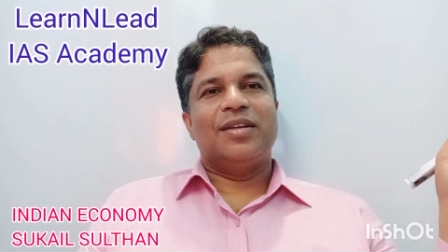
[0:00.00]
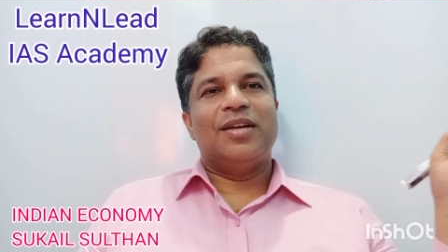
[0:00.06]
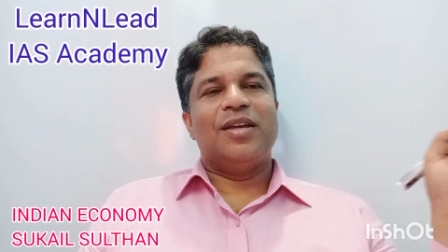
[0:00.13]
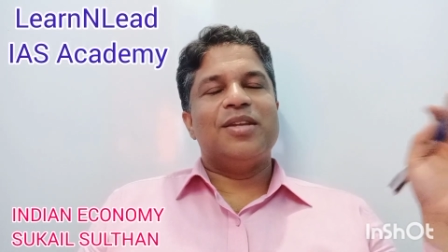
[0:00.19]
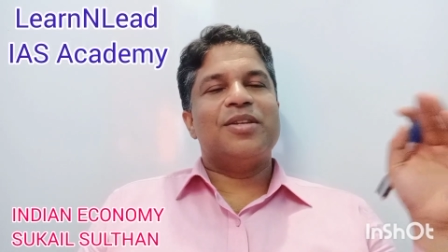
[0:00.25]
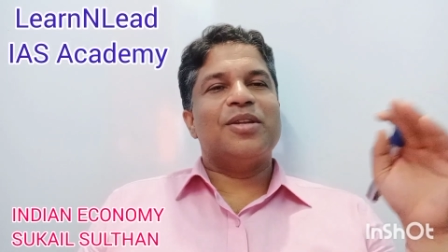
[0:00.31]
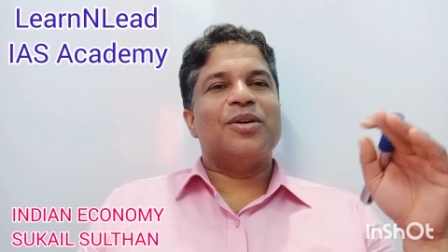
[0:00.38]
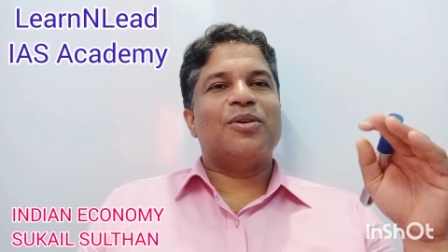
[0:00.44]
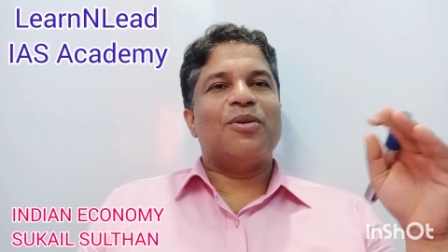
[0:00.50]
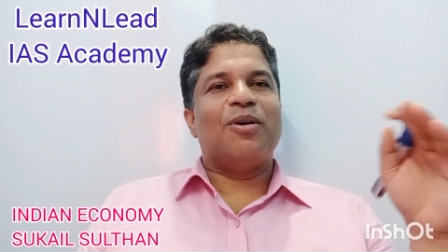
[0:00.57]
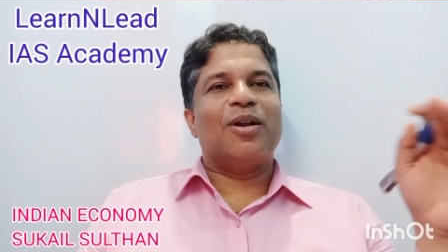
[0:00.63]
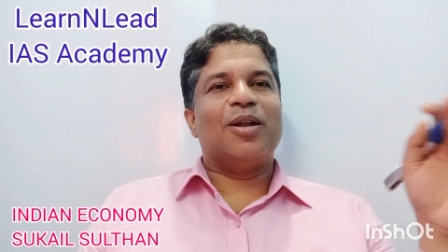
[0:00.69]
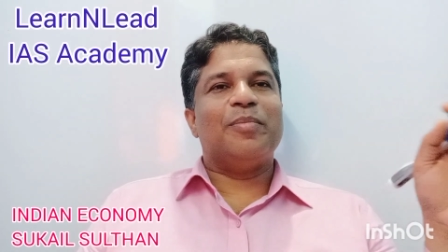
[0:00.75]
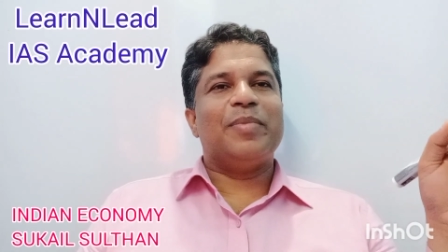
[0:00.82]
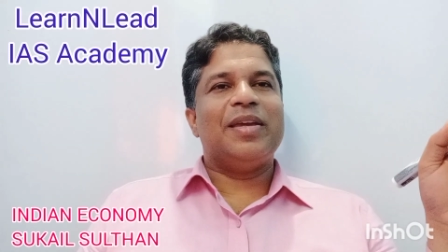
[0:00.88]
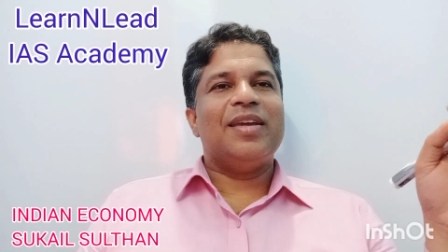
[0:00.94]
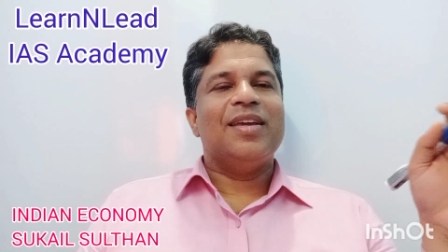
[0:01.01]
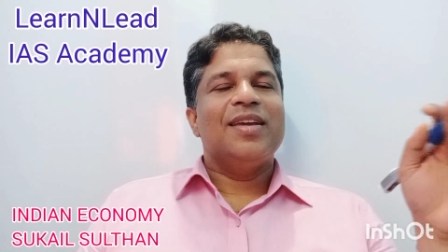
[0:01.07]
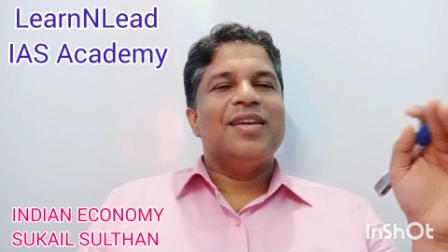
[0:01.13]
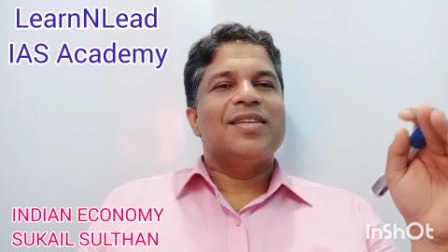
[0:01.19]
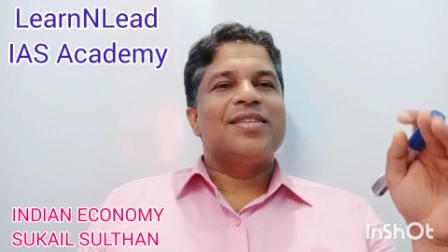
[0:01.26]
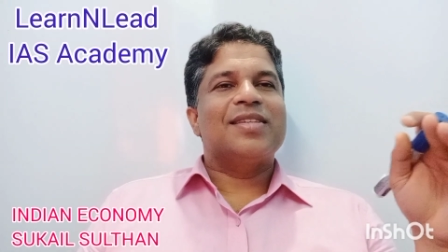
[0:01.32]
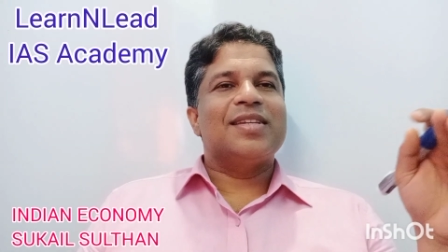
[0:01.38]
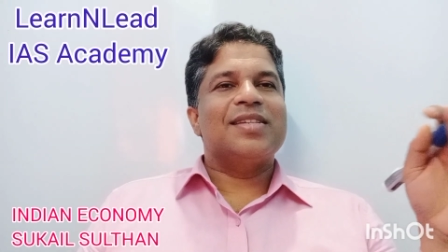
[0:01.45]
Indian
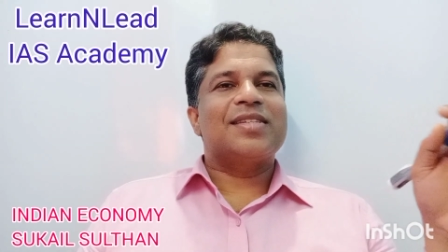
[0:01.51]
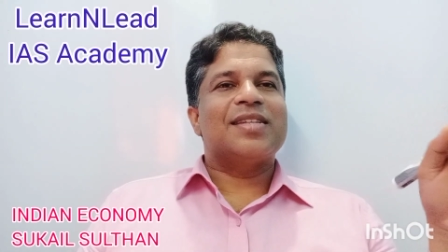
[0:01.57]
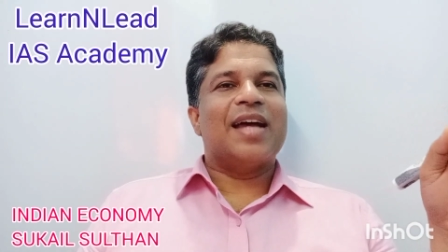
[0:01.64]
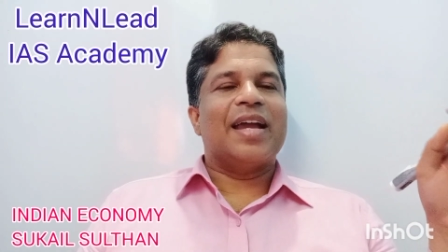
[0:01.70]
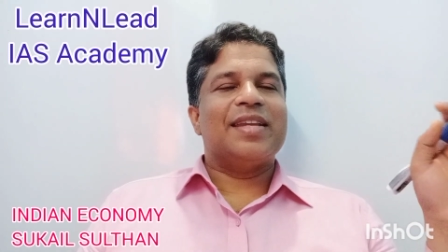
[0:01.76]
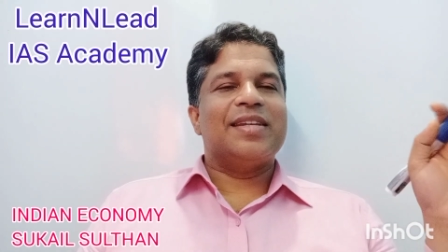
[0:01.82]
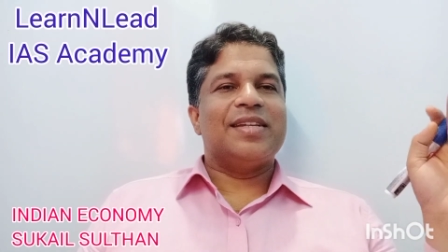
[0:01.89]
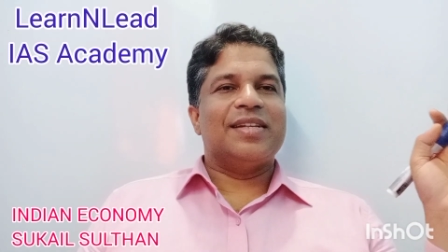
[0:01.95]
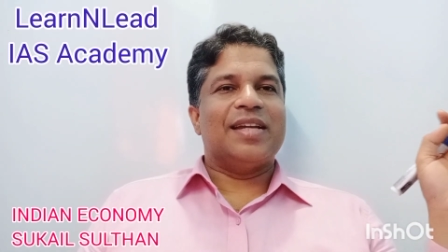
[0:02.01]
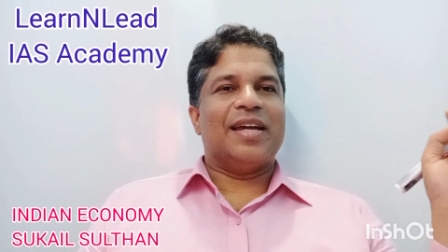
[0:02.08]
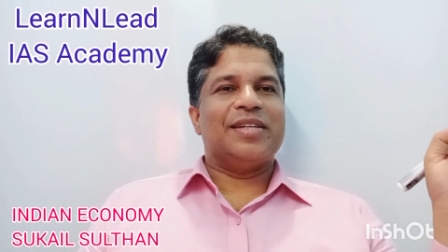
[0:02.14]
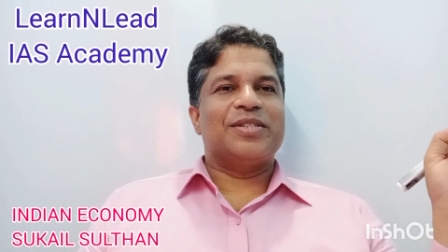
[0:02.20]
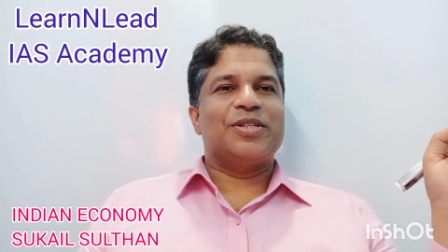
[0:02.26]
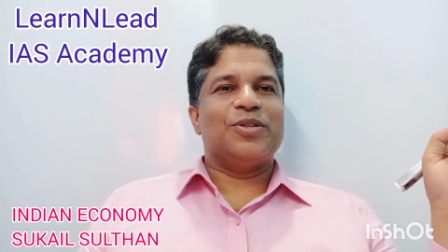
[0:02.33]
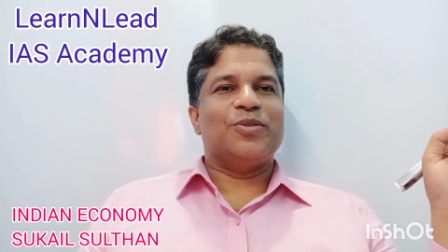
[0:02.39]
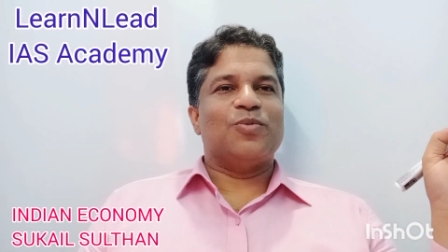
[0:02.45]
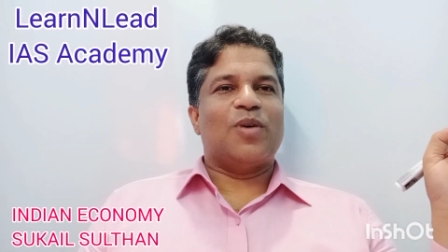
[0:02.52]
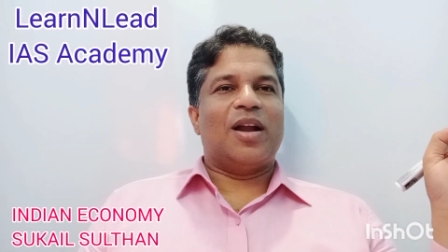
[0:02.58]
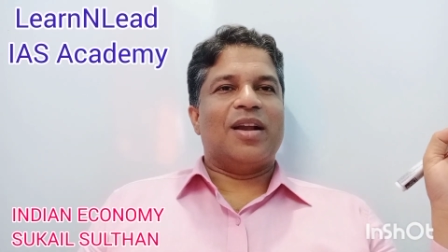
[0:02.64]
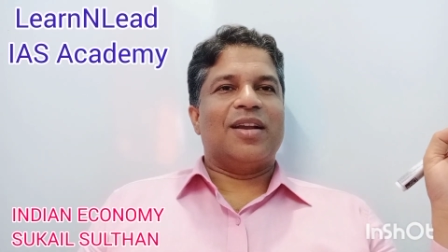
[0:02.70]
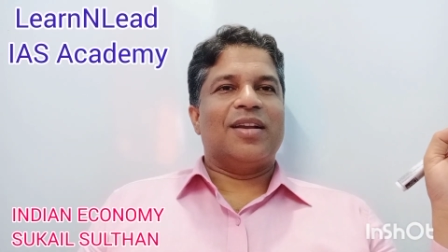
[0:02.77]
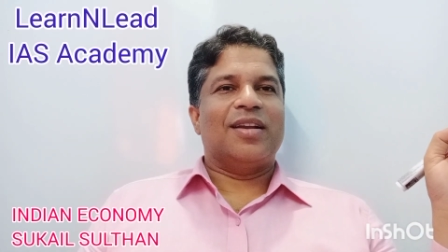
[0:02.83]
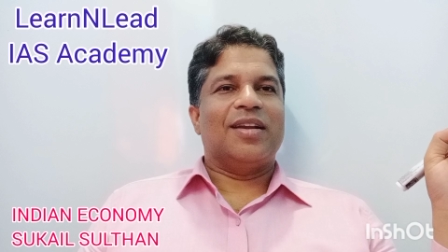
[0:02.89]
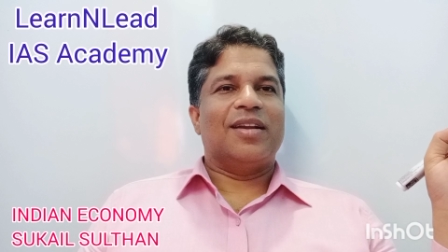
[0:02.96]
economy since
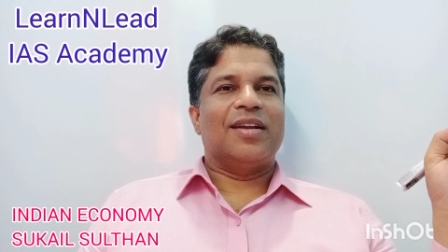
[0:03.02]
1991.